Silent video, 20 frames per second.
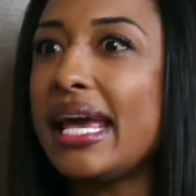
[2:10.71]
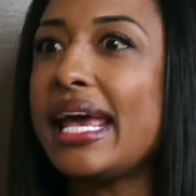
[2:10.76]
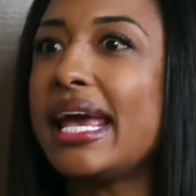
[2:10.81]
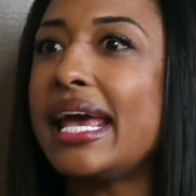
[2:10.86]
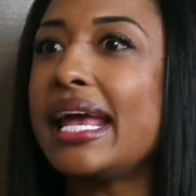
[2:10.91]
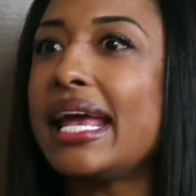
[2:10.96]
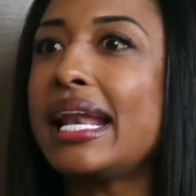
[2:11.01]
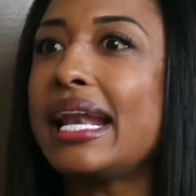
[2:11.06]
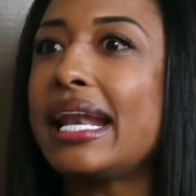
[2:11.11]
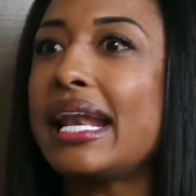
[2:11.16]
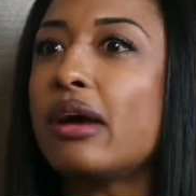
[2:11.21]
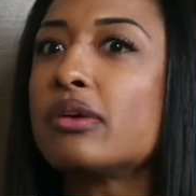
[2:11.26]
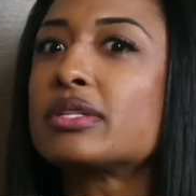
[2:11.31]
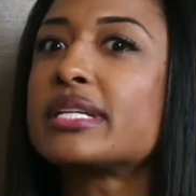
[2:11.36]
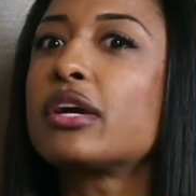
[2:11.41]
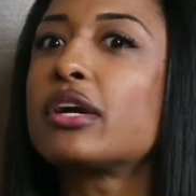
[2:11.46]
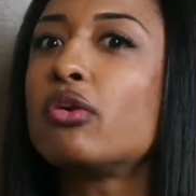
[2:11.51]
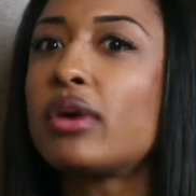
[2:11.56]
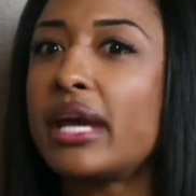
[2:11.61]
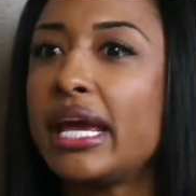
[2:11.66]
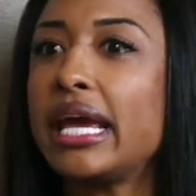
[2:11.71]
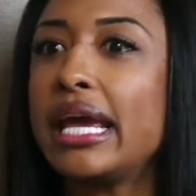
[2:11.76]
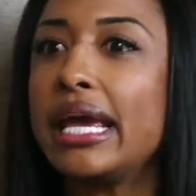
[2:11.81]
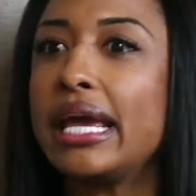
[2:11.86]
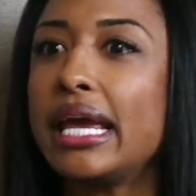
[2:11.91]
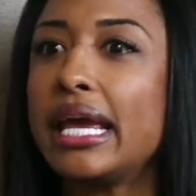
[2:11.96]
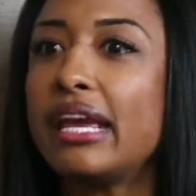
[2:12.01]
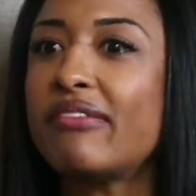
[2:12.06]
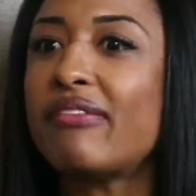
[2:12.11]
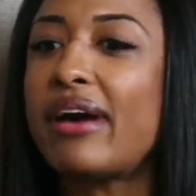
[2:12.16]
And I was like, okay,
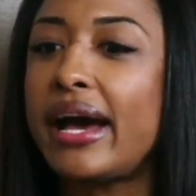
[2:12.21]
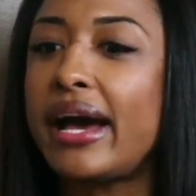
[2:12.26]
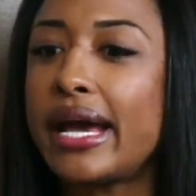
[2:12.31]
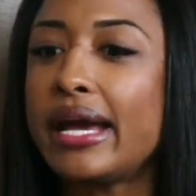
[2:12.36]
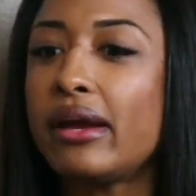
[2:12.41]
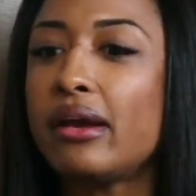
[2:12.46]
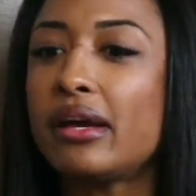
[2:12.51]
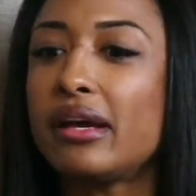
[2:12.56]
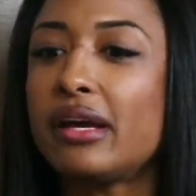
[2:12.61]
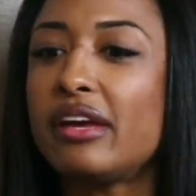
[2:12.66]
if I